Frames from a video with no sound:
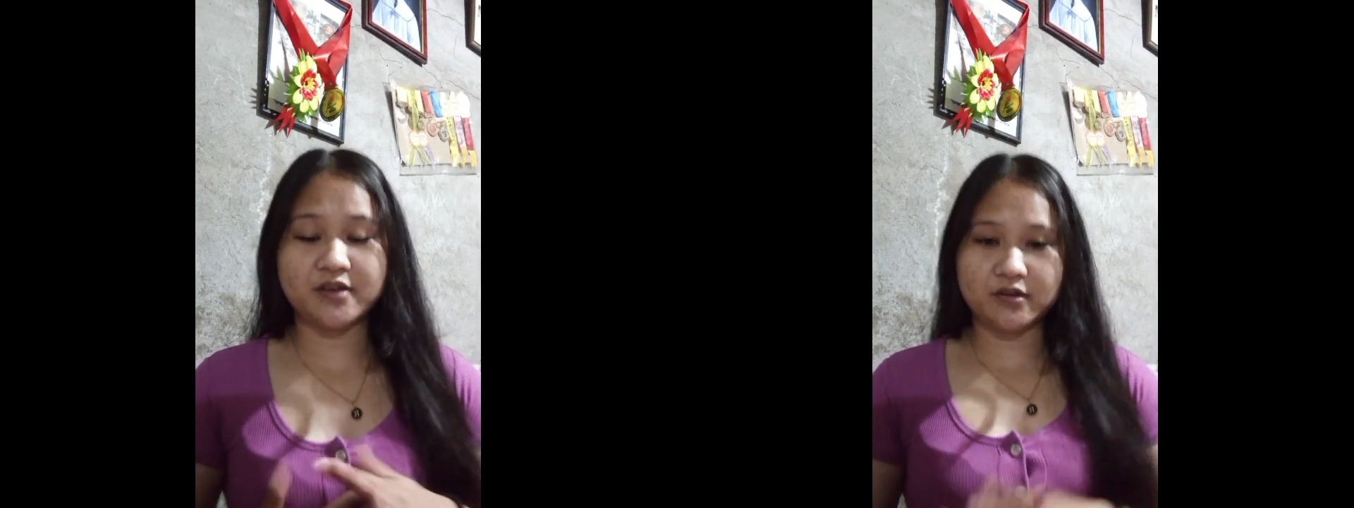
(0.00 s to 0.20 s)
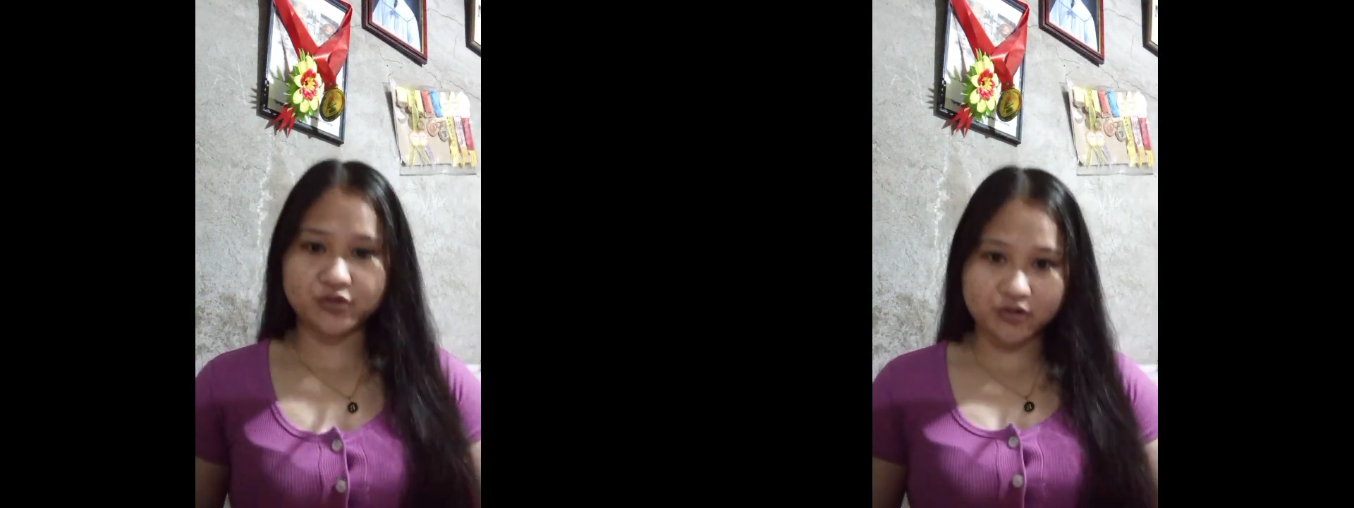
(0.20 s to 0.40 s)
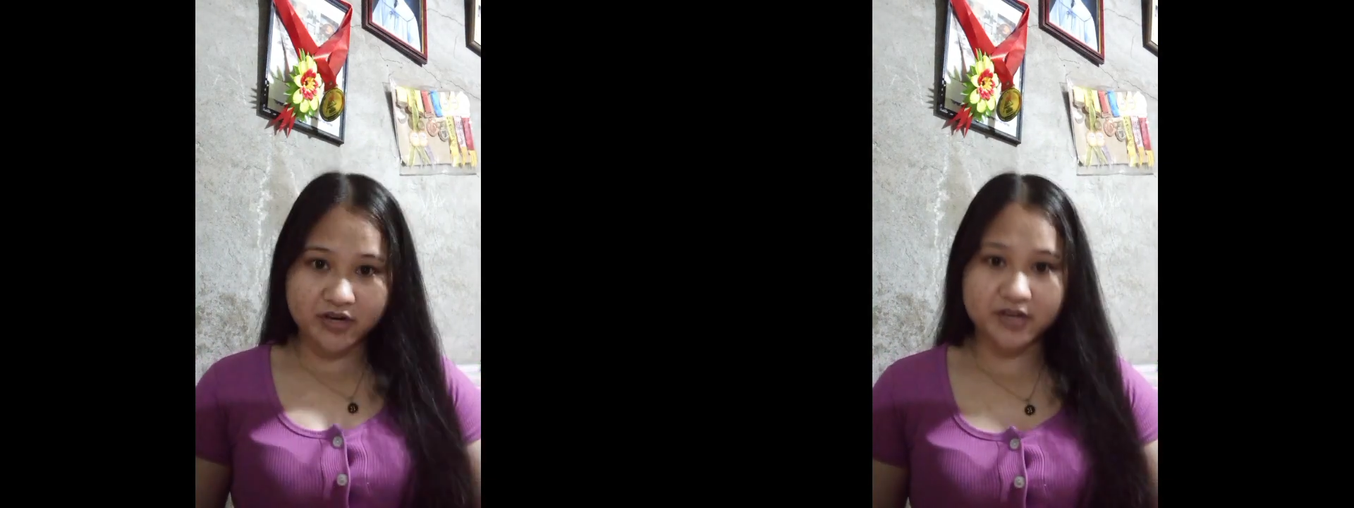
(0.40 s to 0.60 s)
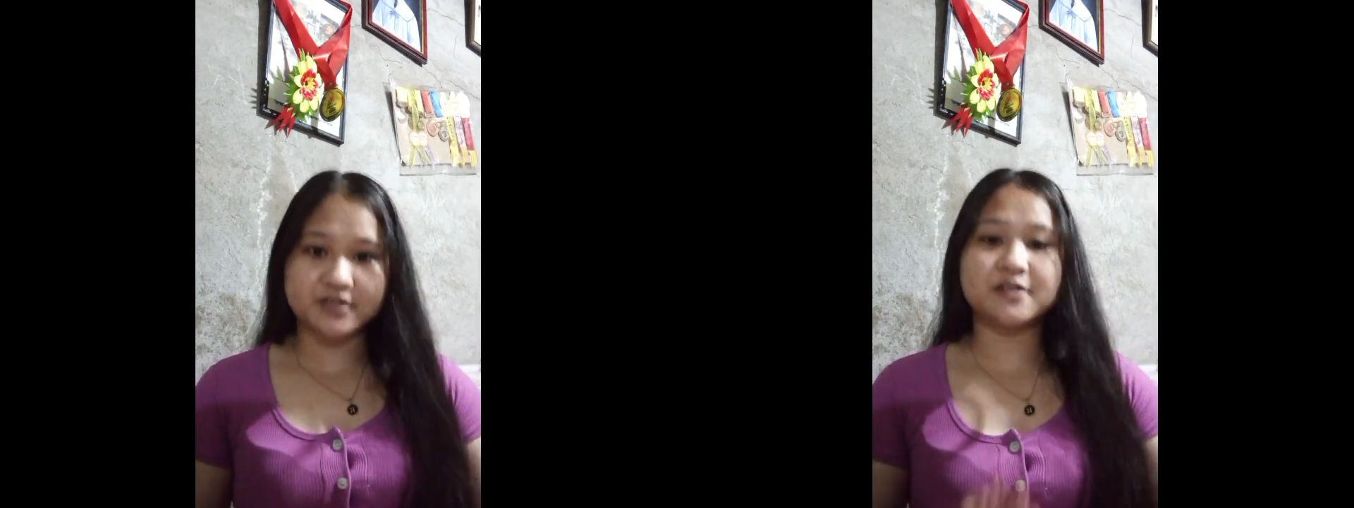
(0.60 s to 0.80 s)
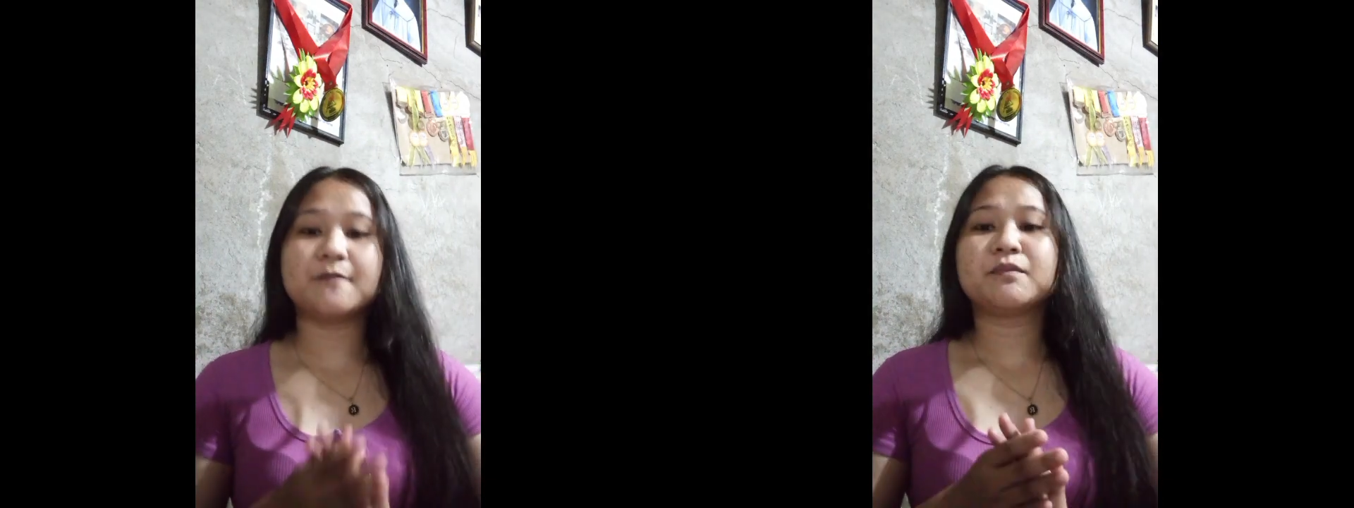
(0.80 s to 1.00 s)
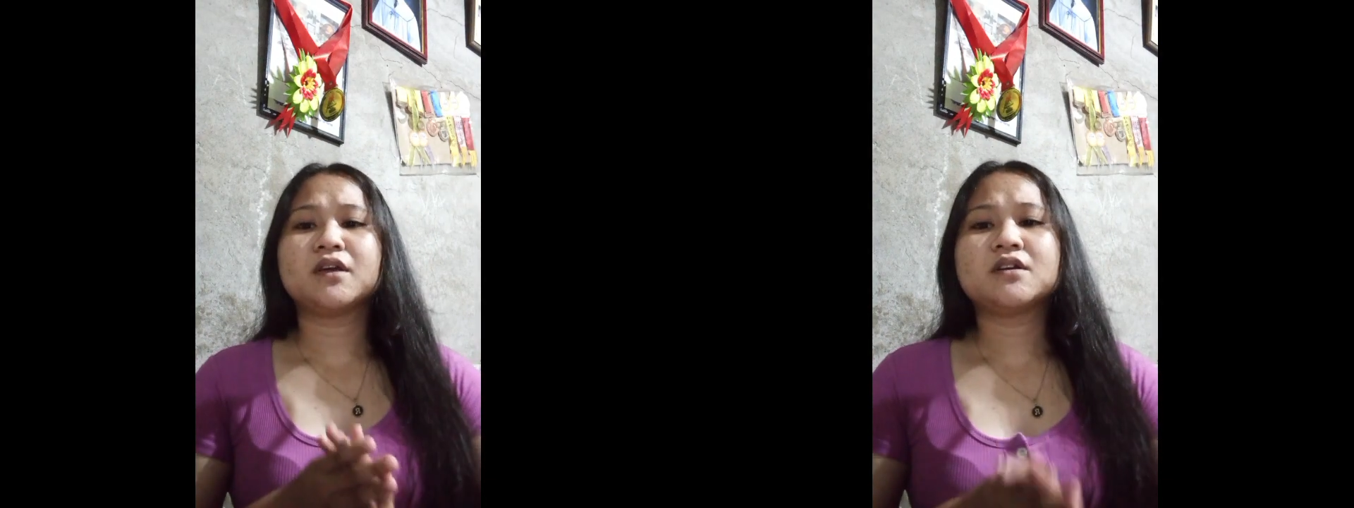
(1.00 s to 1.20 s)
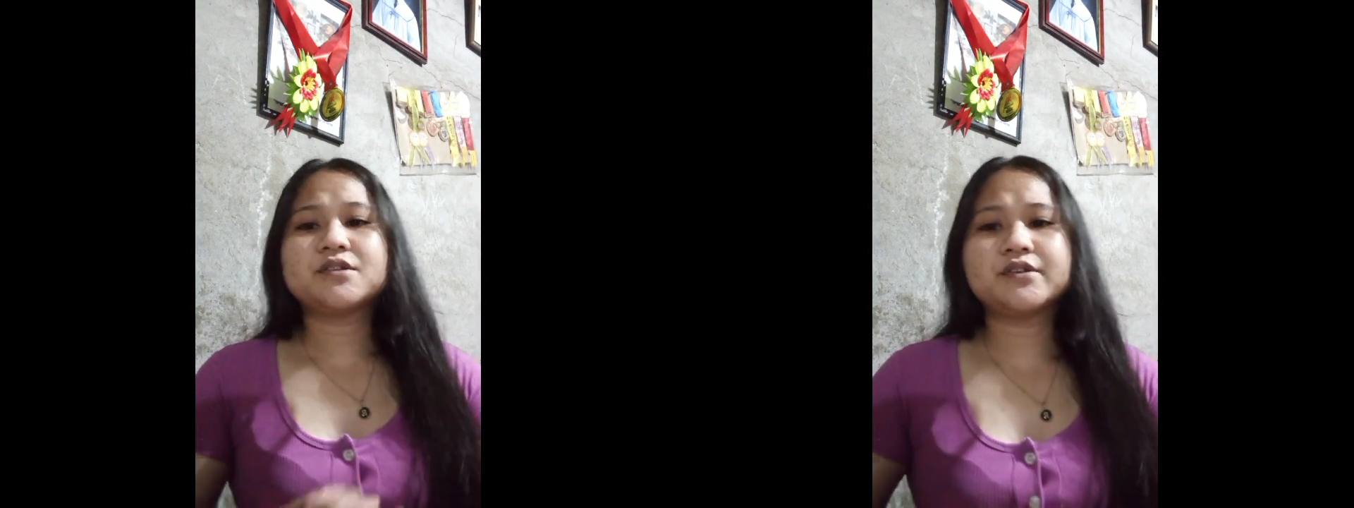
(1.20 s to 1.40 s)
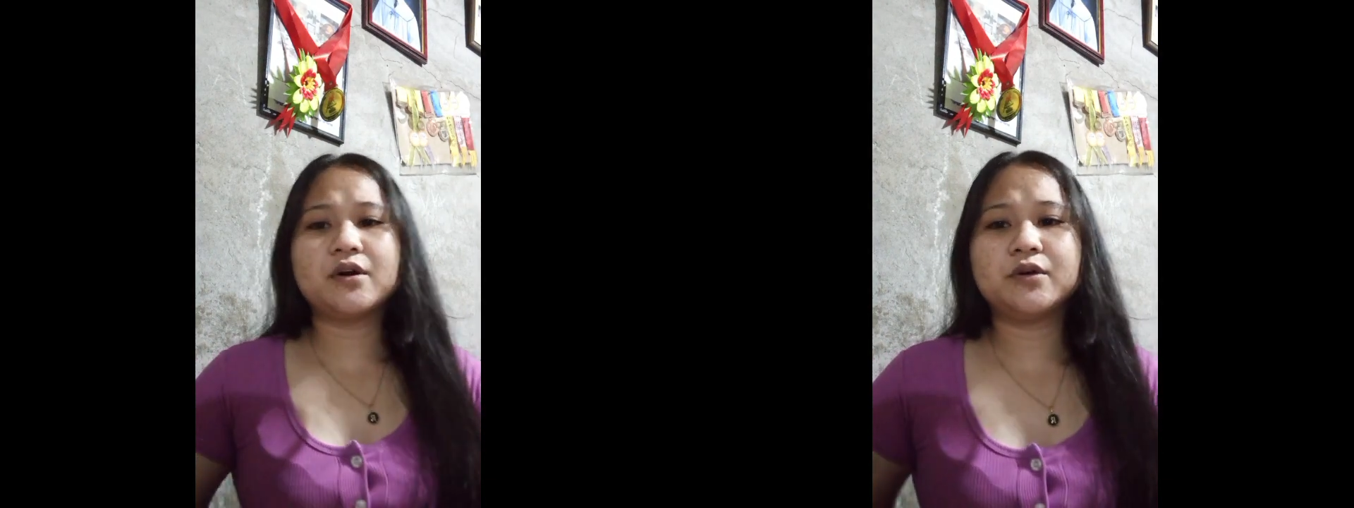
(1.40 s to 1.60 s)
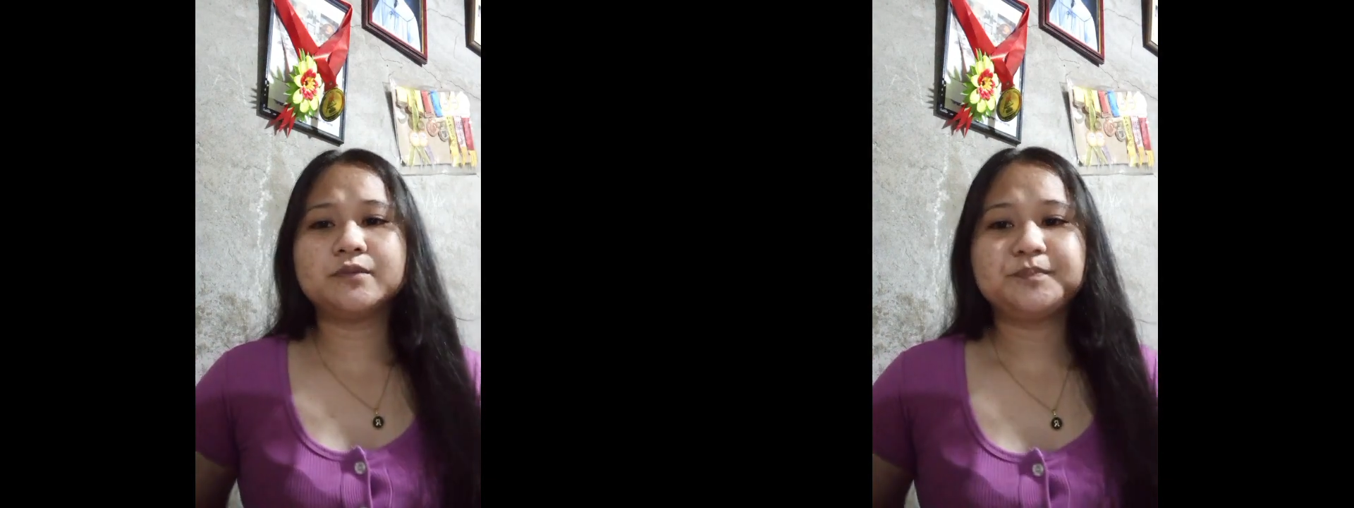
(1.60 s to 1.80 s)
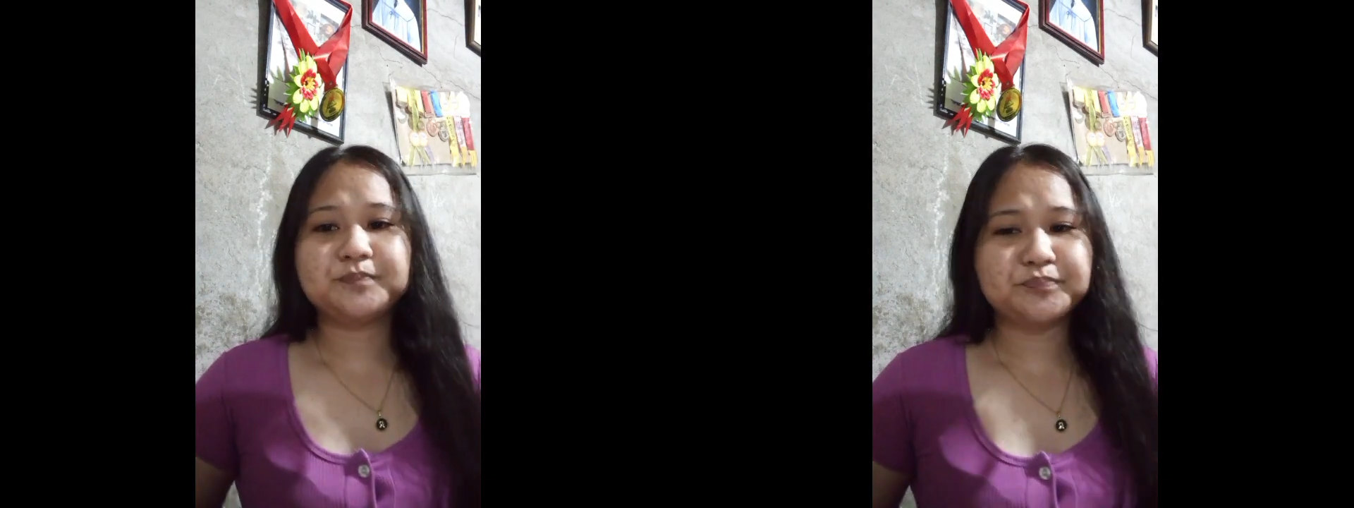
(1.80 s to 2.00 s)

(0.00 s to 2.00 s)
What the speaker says: centuries. So